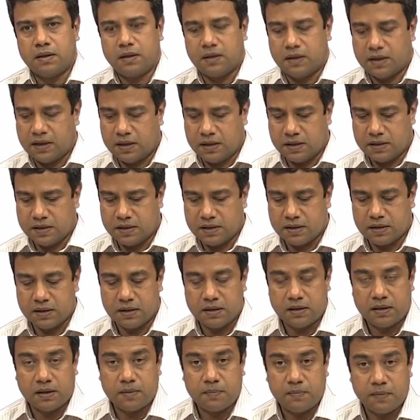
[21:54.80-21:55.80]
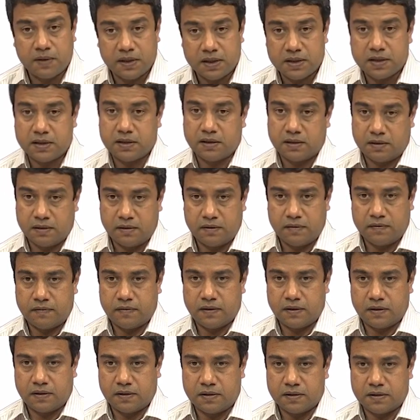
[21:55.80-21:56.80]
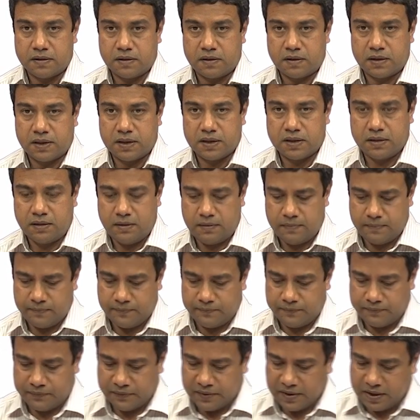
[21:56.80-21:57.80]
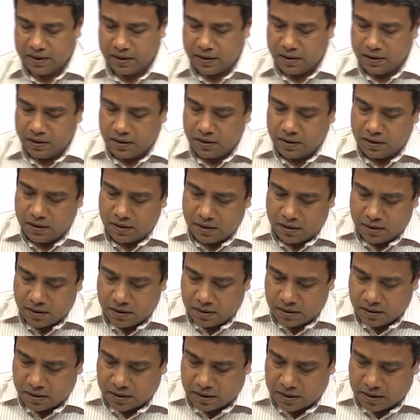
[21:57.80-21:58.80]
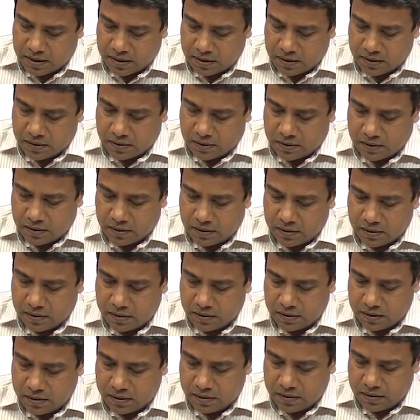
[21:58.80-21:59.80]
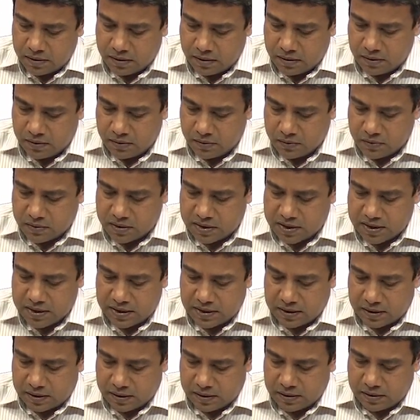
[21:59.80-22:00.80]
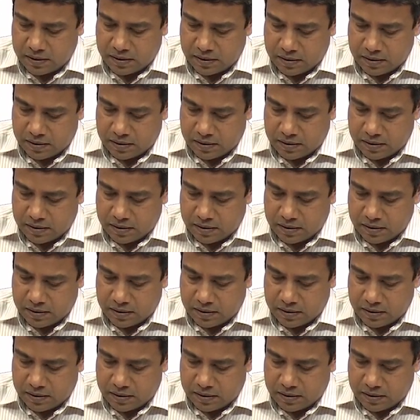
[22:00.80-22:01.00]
that is the Laplacian of the concentration. Del dot u c